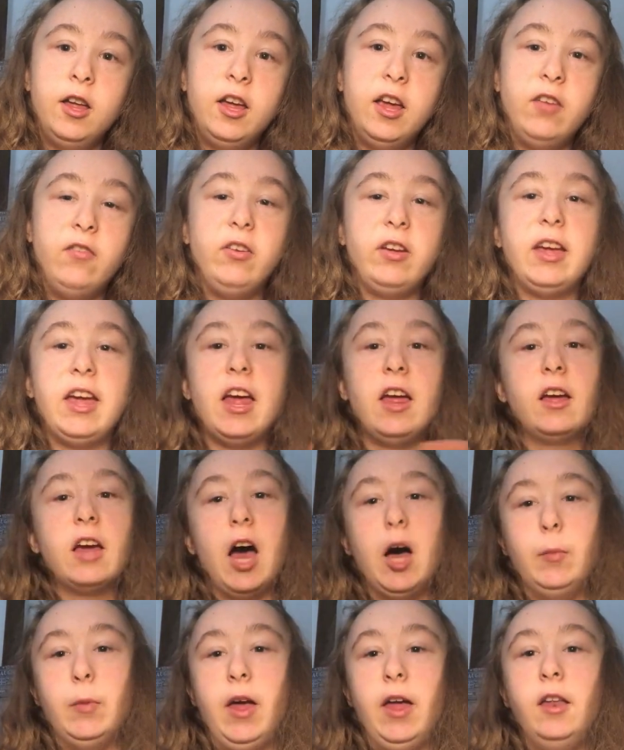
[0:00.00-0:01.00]
If you can't
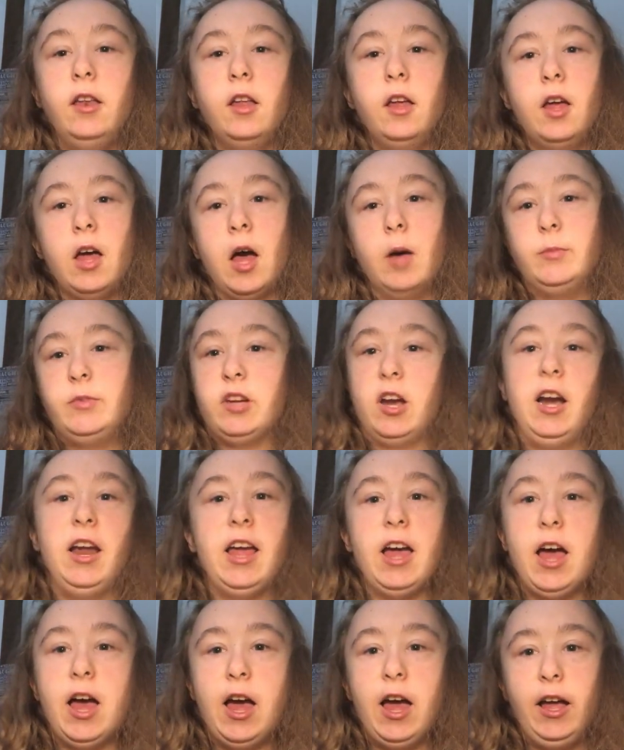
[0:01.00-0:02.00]
comment, I'm sorry,
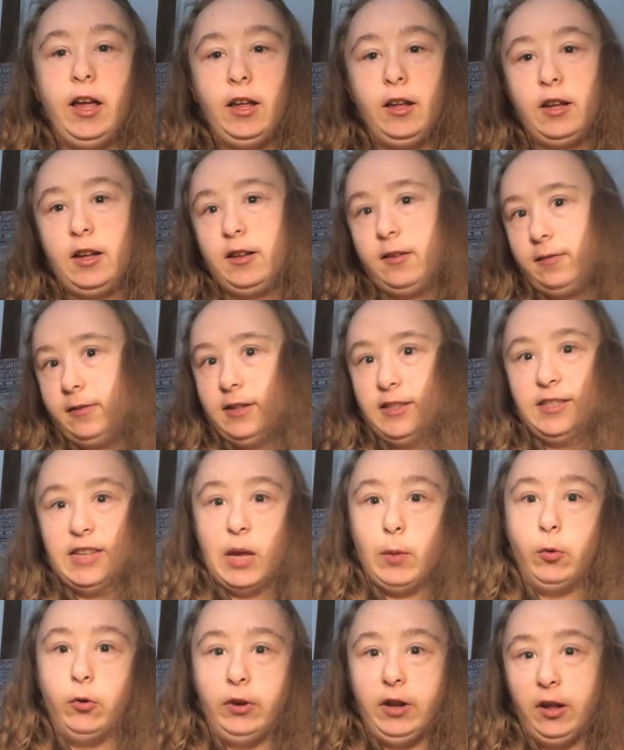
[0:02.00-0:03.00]
I
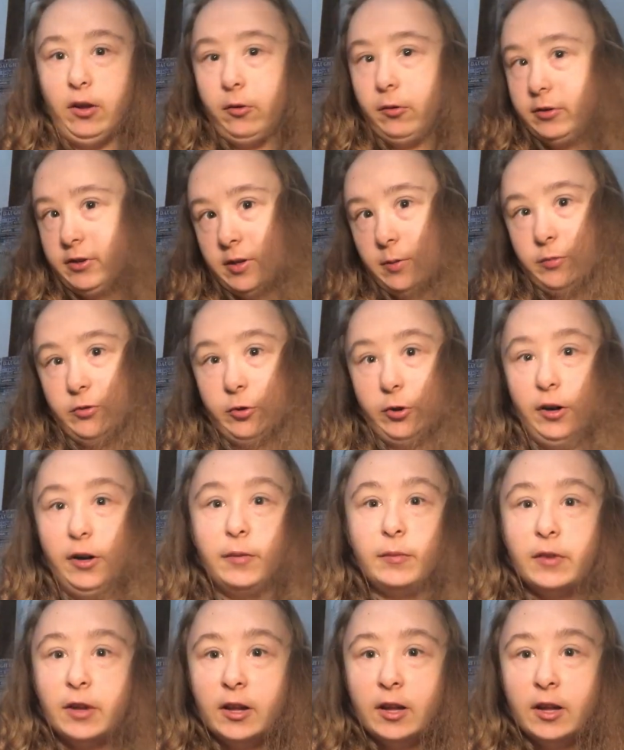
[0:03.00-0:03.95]
disabled it or some sort,